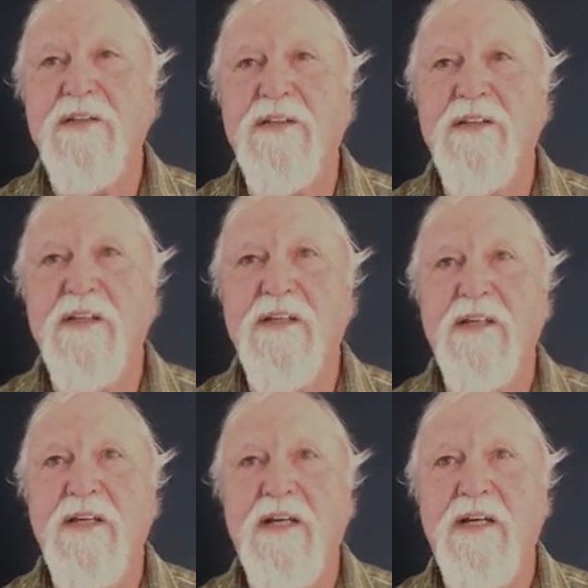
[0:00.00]

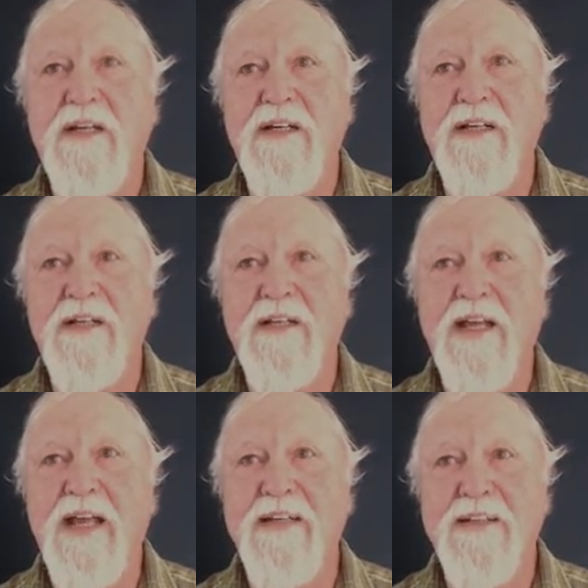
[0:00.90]
the
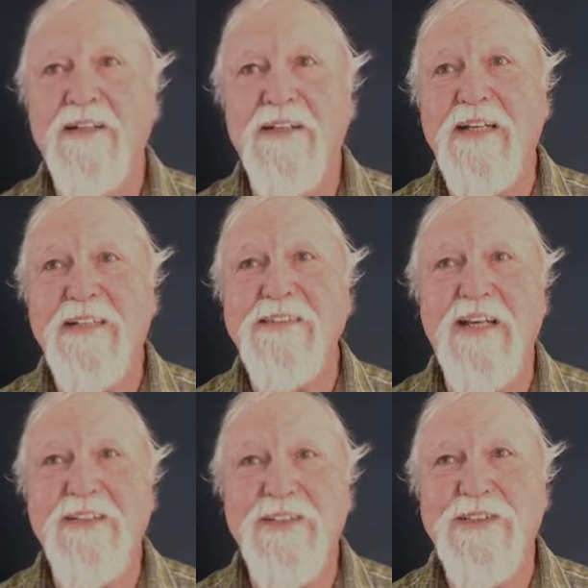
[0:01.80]
and like I
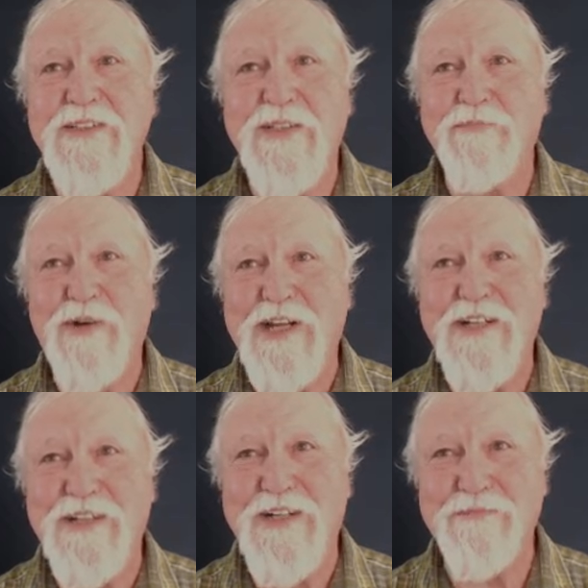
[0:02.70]
said, this is a
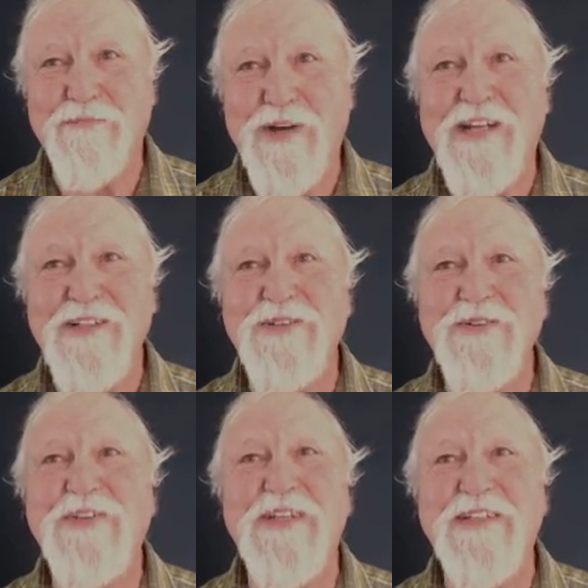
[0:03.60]
brand new
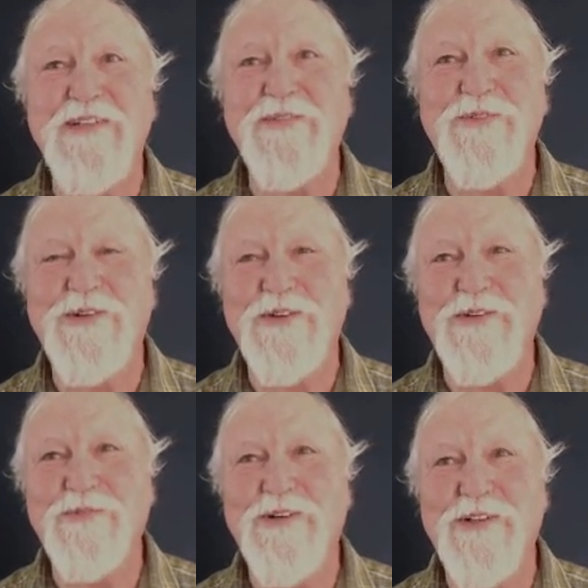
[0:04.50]
thing that
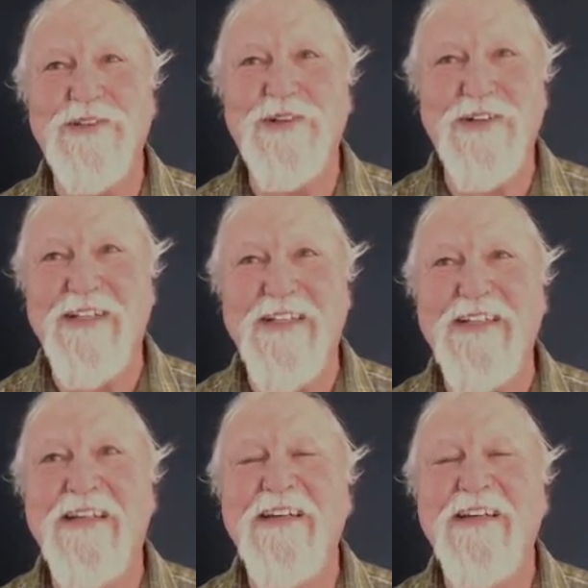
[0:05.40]
we're learning.